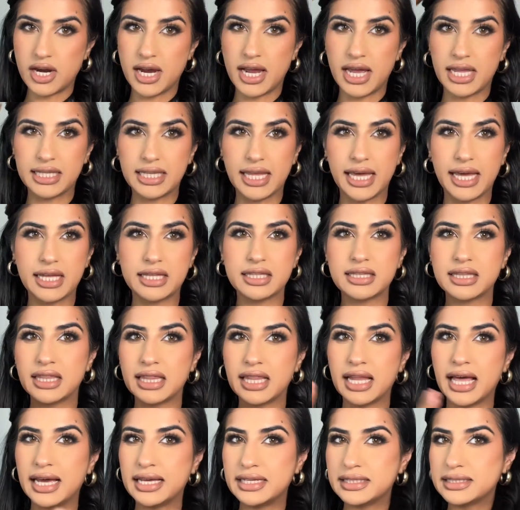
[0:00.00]
and like
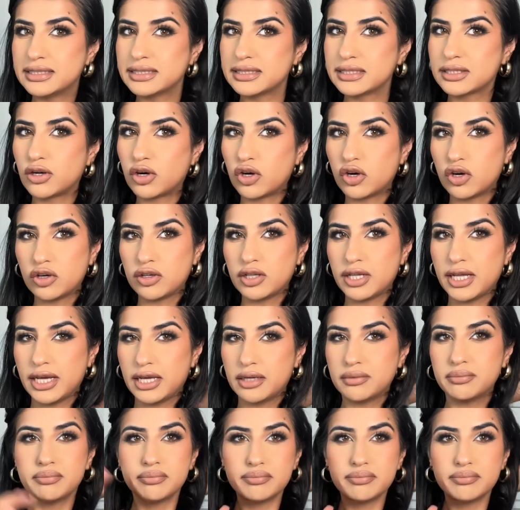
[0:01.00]
less curly.